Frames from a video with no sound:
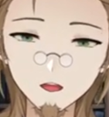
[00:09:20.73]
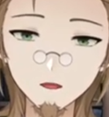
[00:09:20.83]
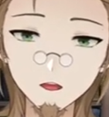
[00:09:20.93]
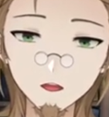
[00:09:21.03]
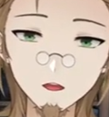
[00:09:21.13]

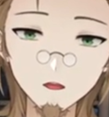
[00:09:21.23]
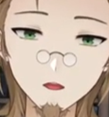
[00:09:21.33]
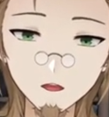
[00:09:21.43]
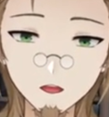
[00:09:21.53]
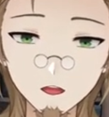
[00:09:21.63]
alone, you're
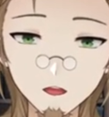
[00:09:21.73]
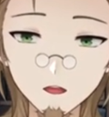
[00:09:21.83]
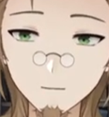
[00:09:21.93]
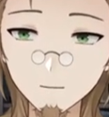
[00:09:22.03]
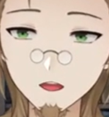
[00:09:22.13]
gonna have a
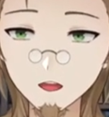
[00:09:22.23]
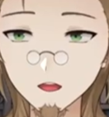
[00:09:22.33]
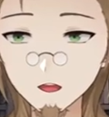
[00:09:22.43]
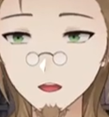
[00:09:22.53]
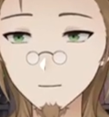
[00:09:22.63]
bad time.
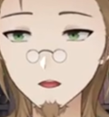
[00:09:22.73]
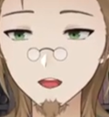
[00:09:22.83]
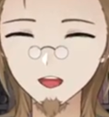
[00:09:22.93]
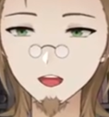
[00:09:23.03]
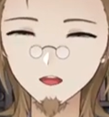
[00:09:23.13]

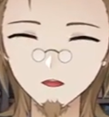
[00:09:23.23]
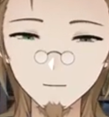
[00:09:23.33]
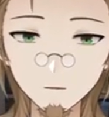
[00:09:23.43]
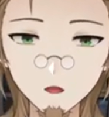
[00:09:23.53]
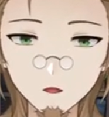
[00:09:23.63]
You're gonna feel
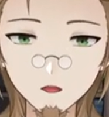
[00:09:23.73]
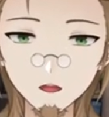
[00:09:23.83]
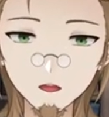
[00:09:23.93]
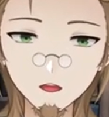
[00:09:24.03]
rushed.